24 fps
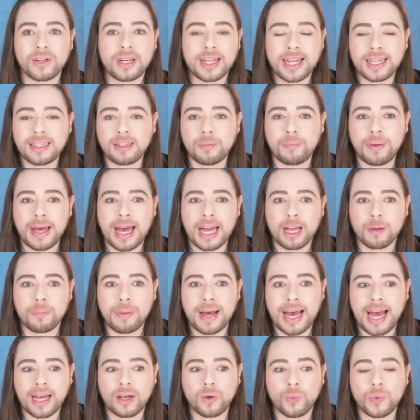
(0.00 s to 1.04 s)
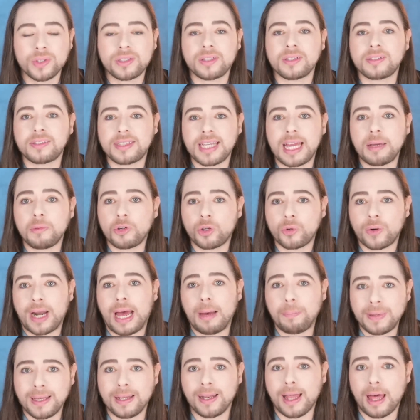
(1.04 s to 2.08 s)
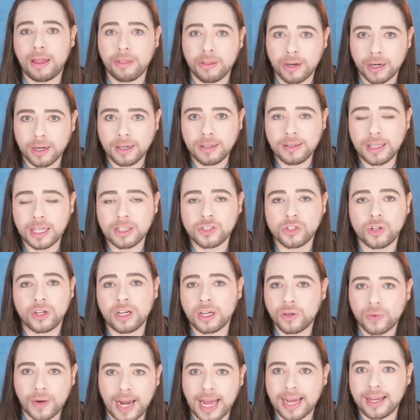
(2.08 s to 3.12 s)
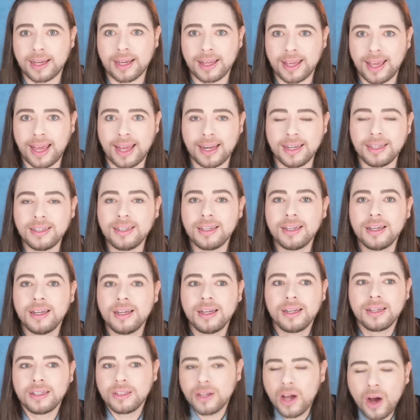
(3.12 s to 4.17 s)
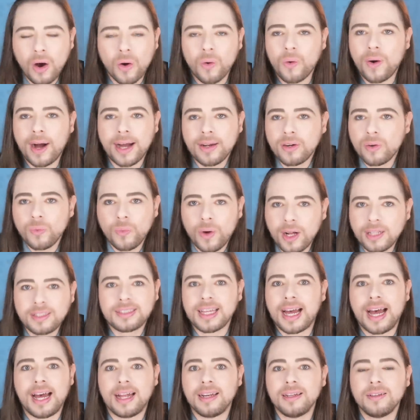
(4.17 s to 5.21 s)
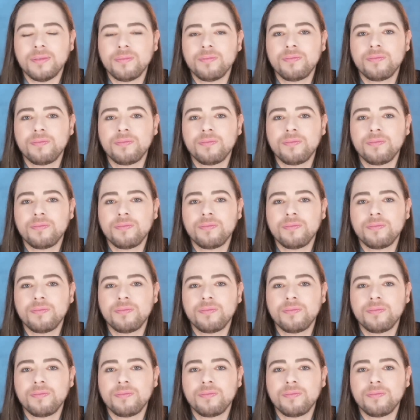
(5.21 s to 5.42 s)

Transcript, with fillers: I'm going to get the bag back with the same crappy leather that's going to crack again. No, I don't want that.